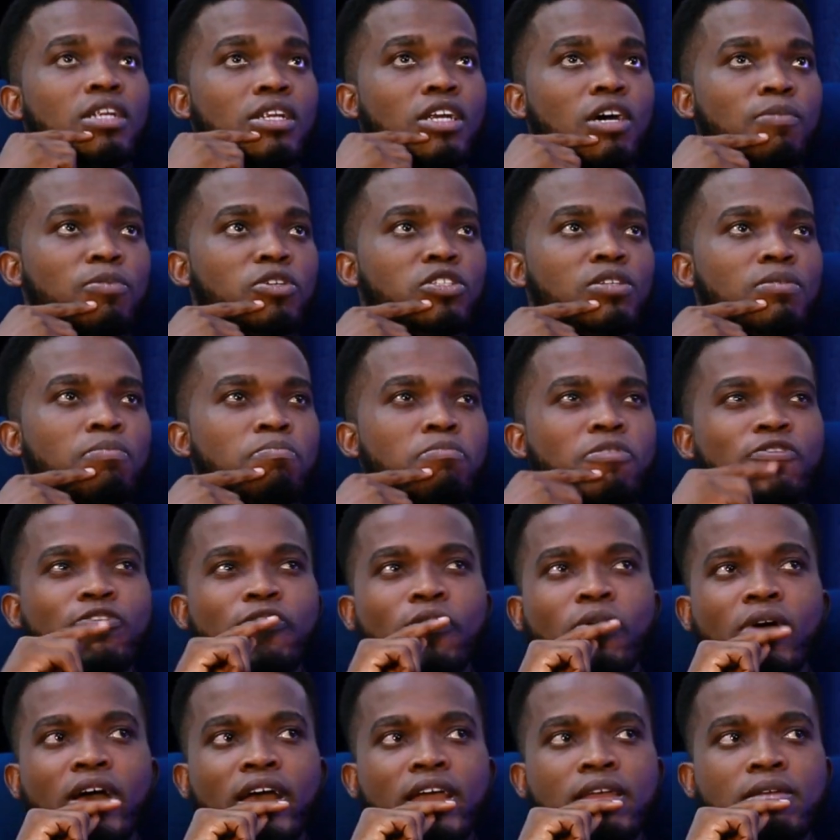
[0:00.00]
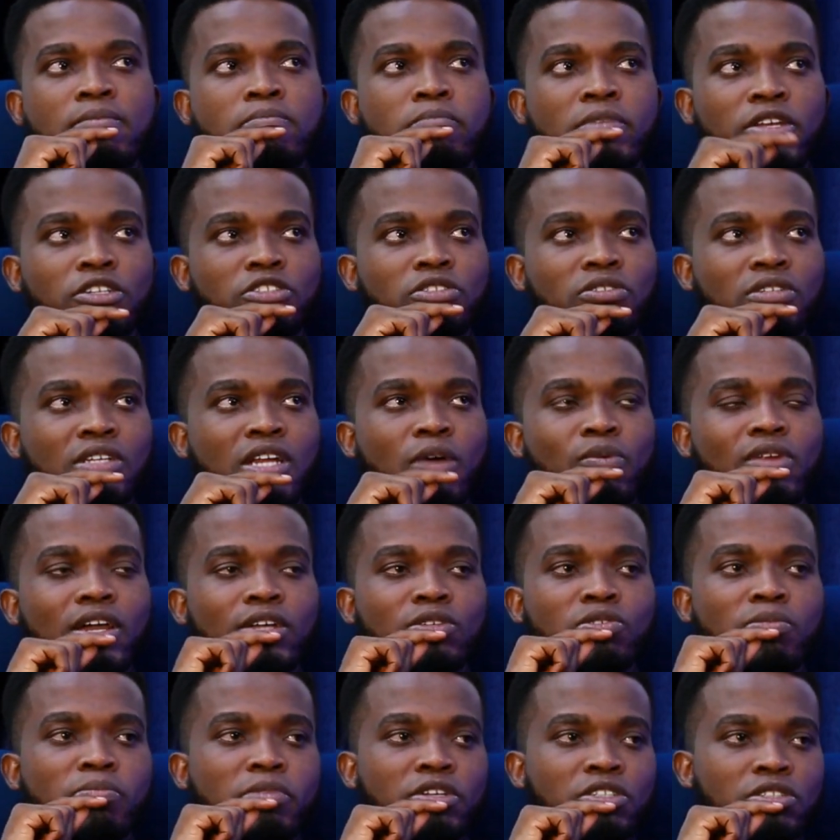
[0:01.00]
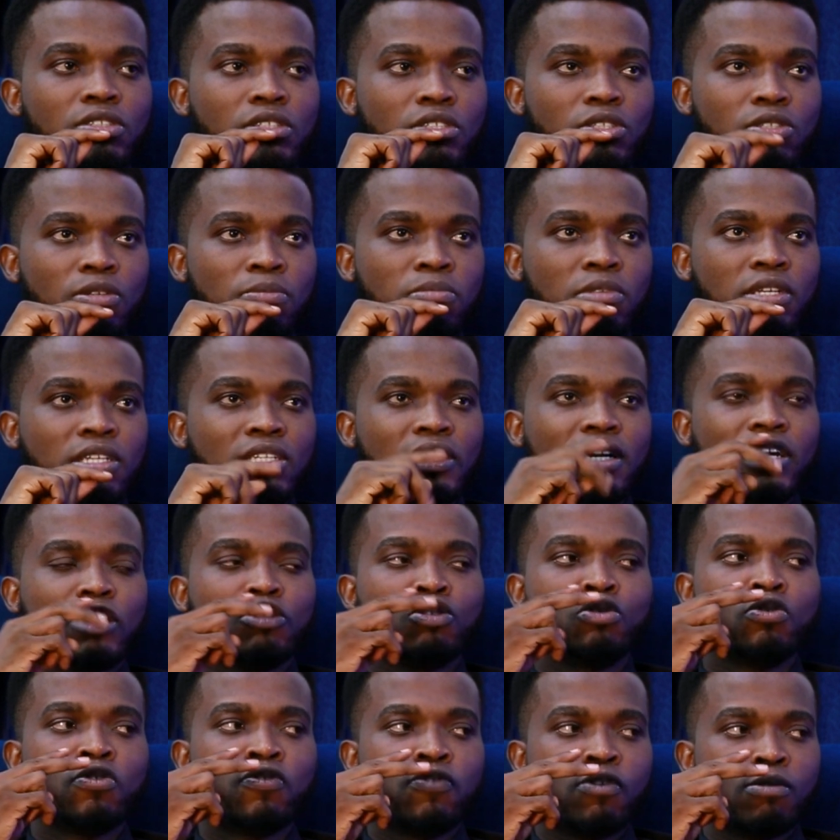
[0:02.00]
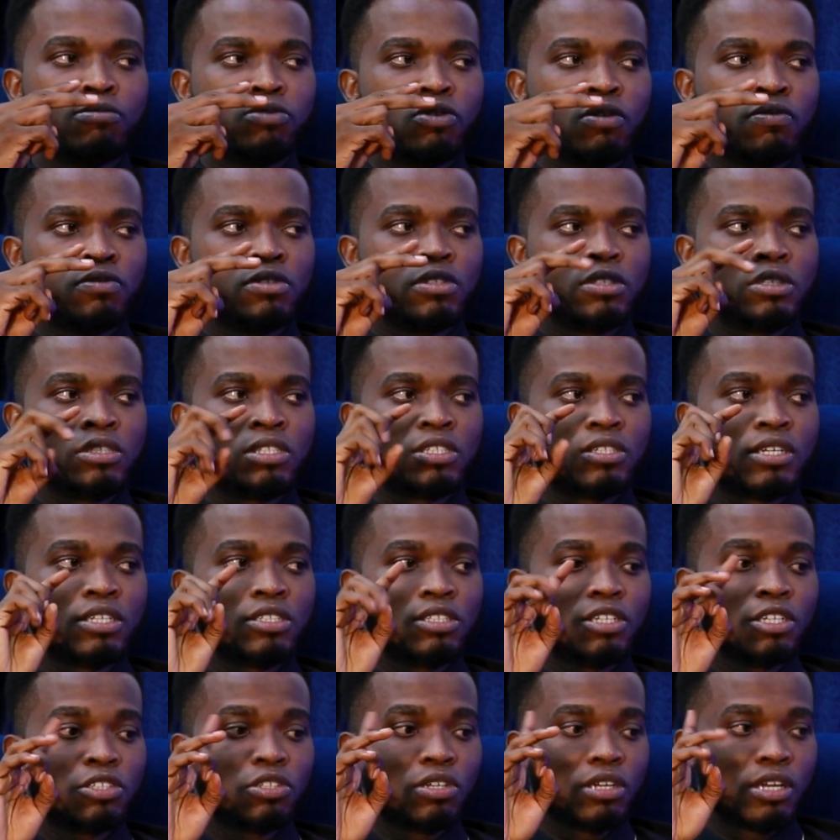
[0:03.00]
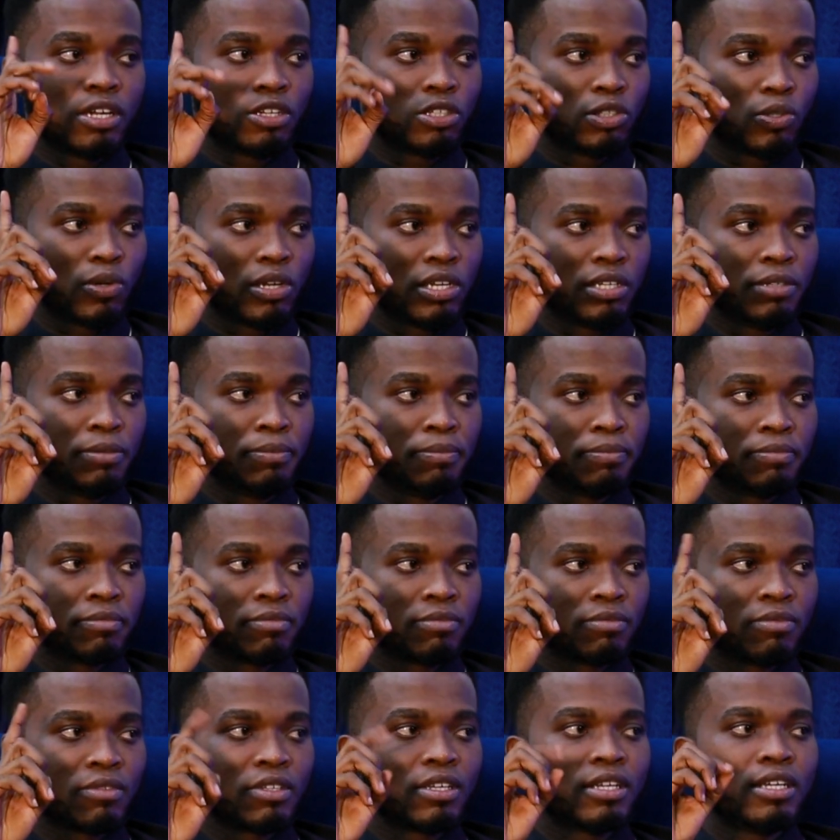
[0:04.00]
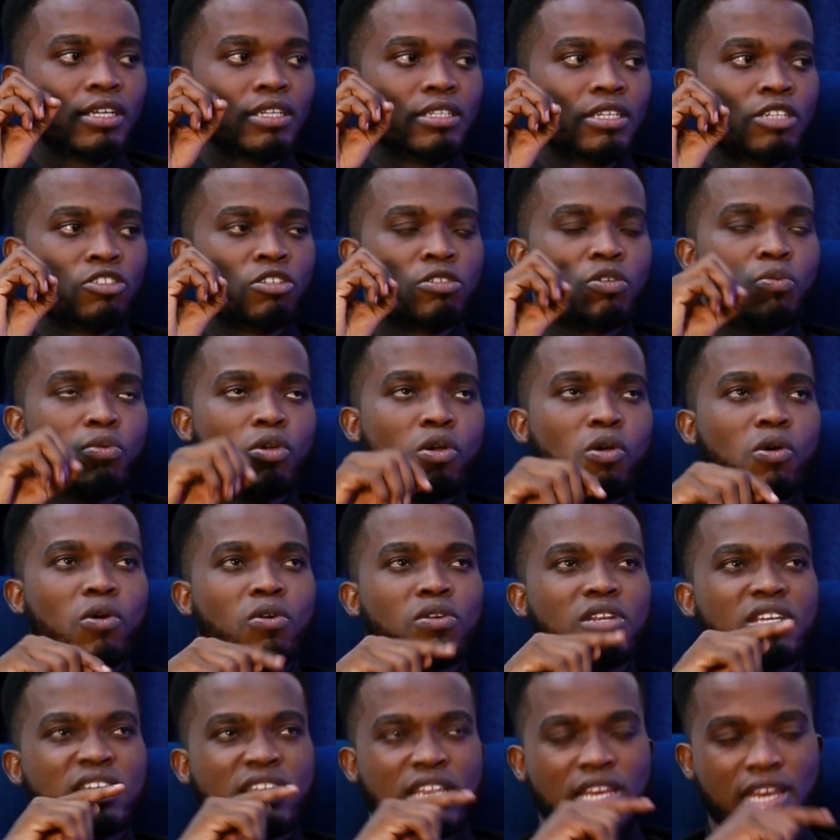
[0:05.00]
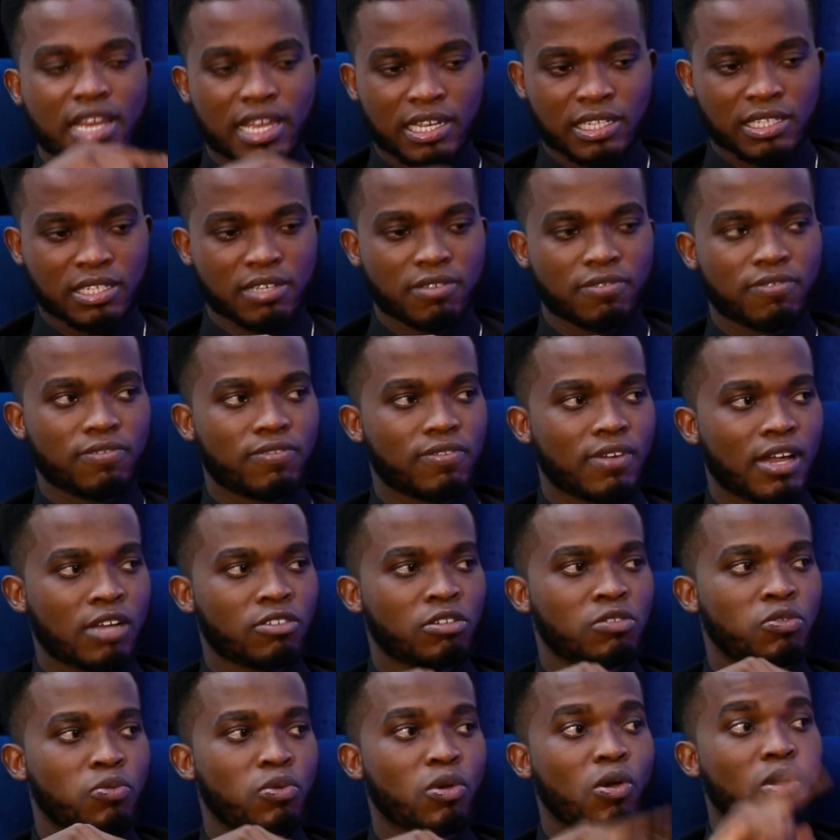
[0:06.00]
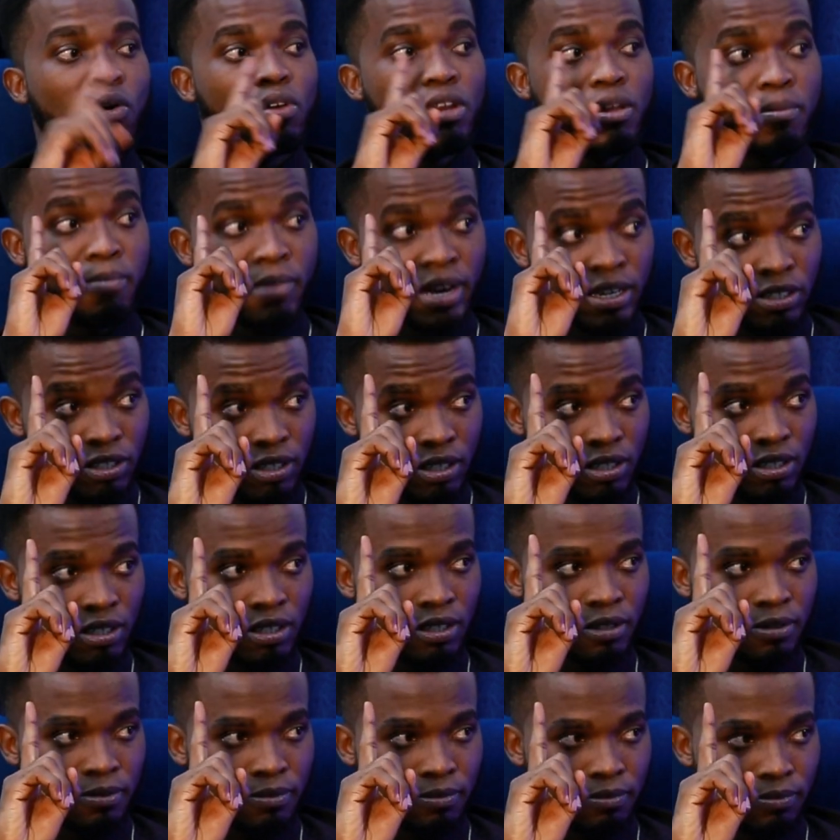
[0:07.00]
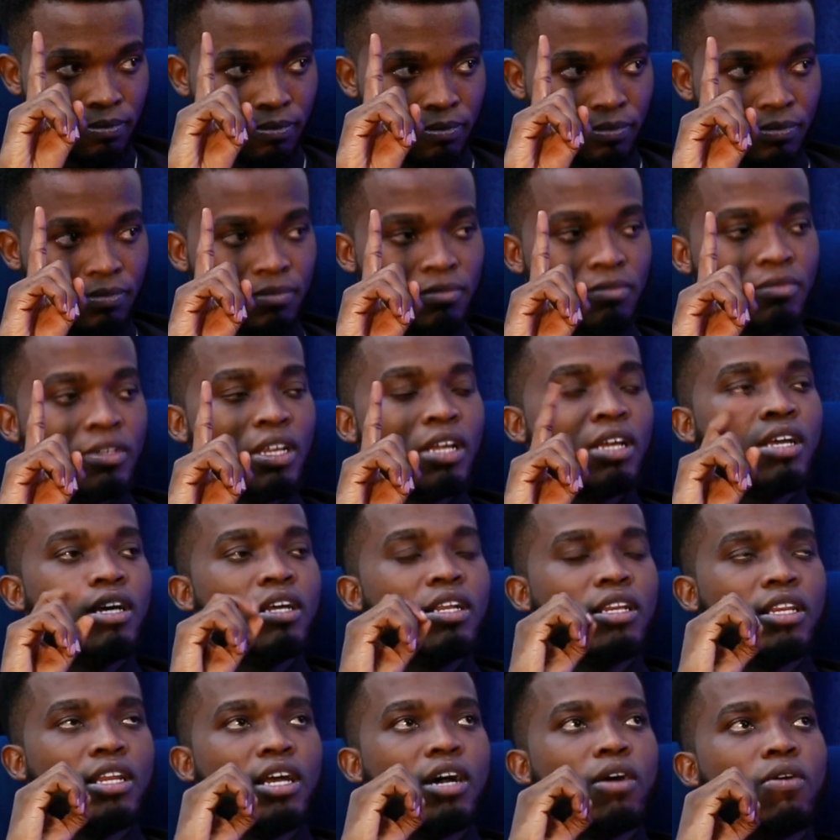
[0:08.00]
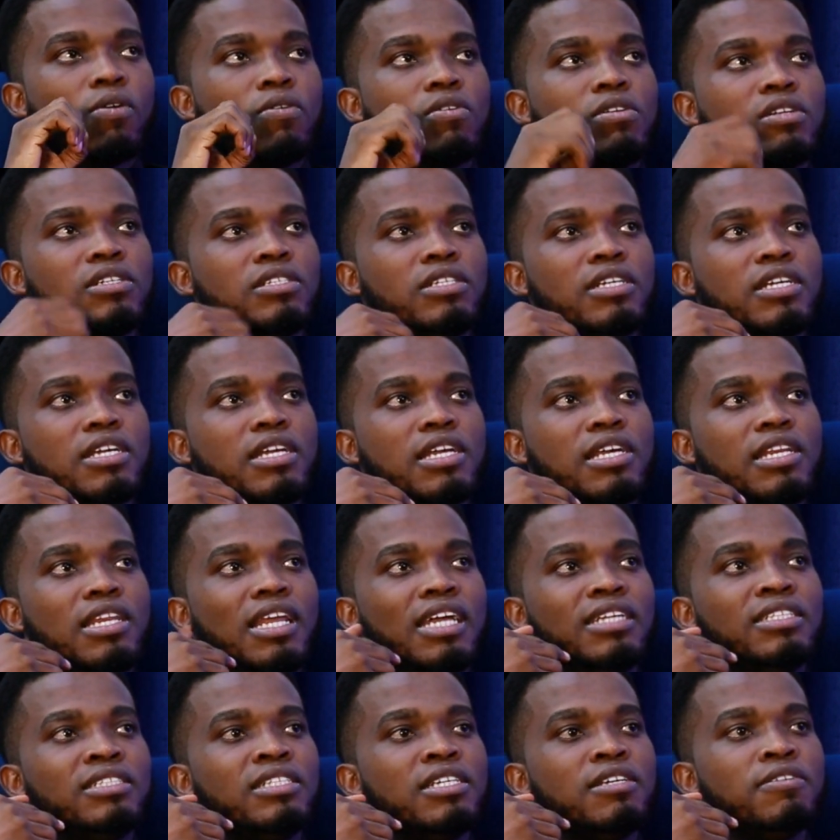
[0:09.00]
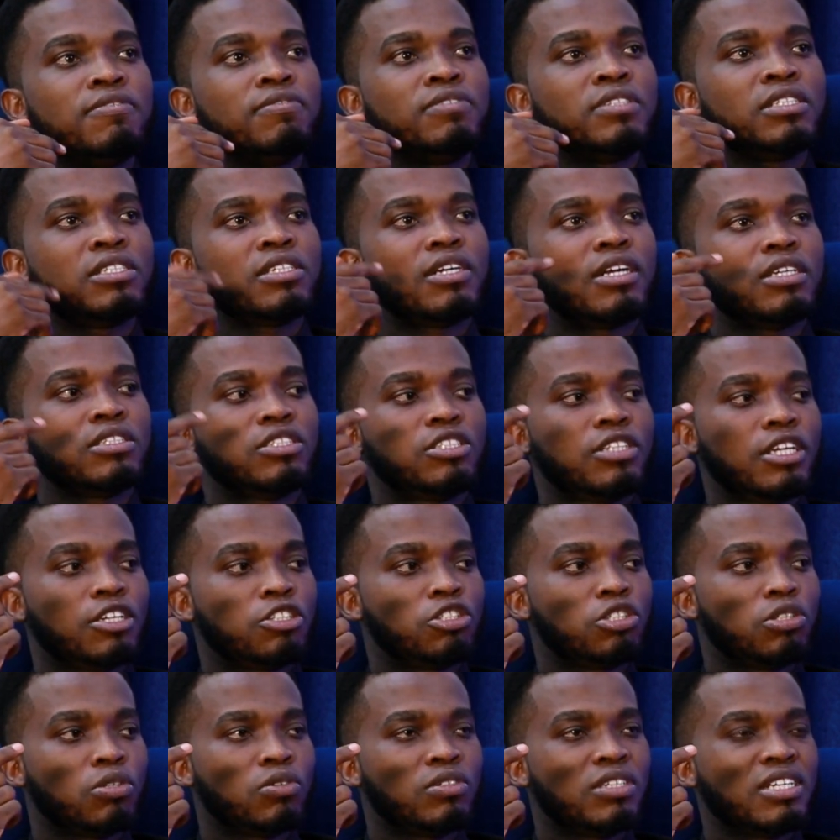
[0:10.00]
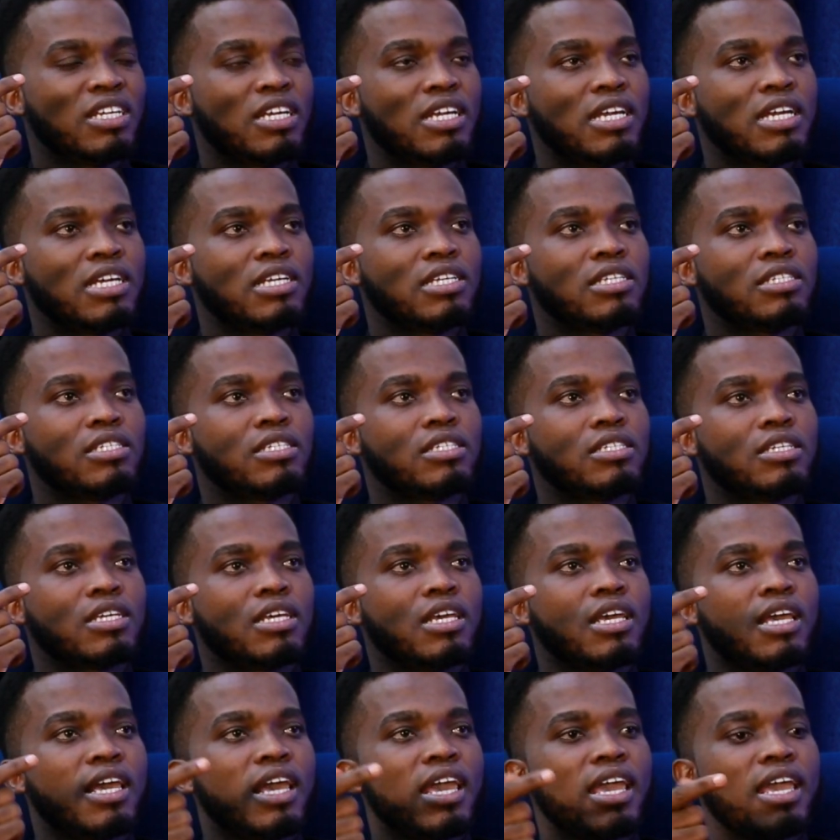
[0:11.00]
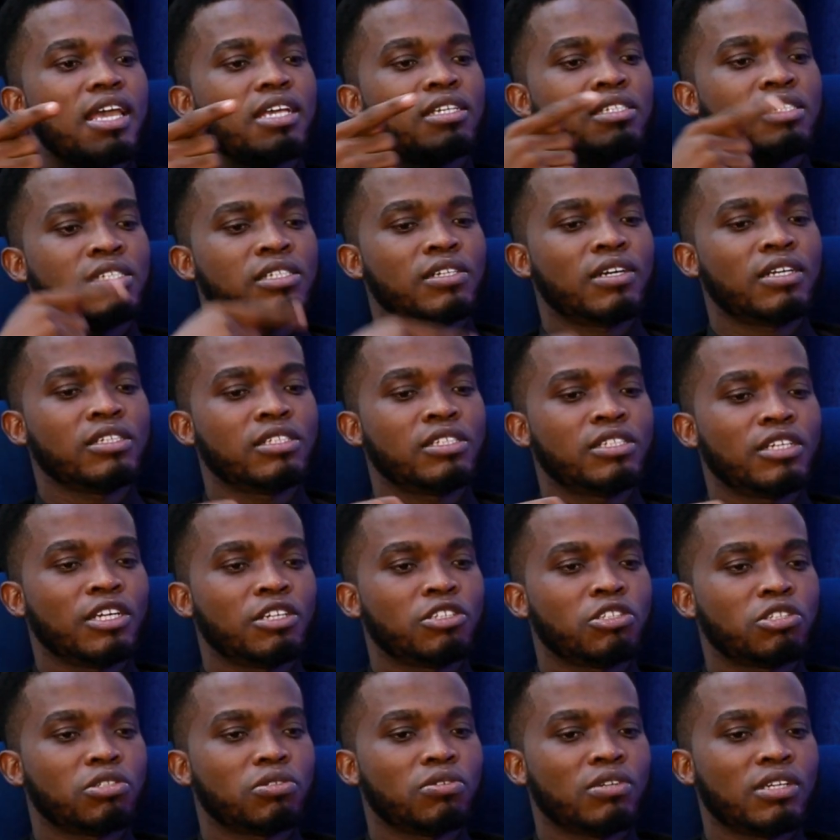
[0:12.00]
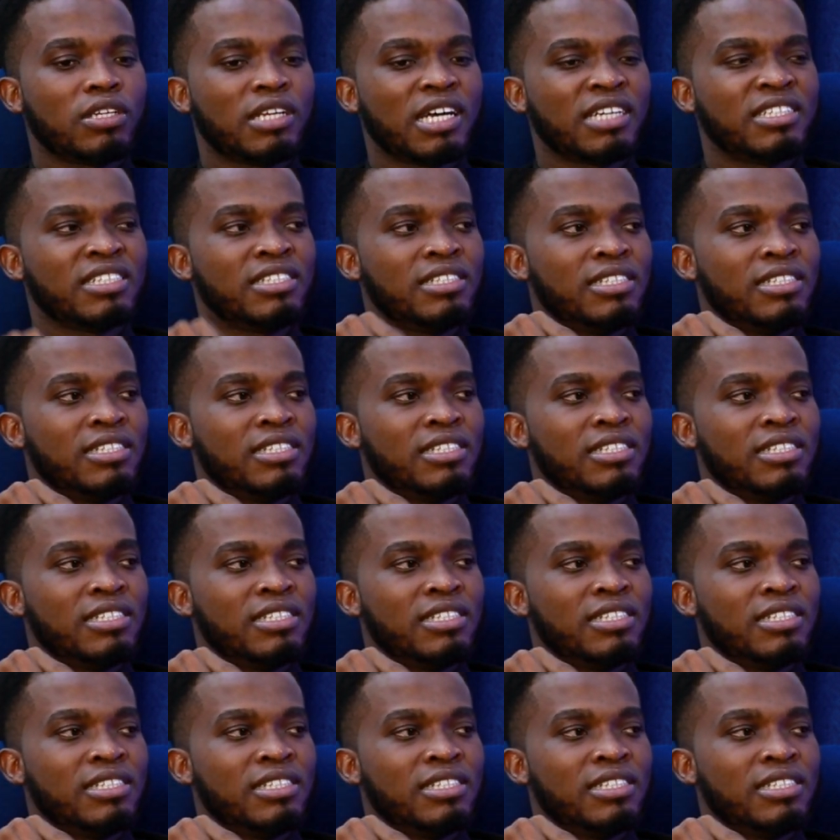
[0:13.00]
Now, but before I mention that, I would like to mention something. There are two forms of cesarean section actually. There's something we call elective and something we call emergency. Now, the elective cesarean section is a cesarean section that the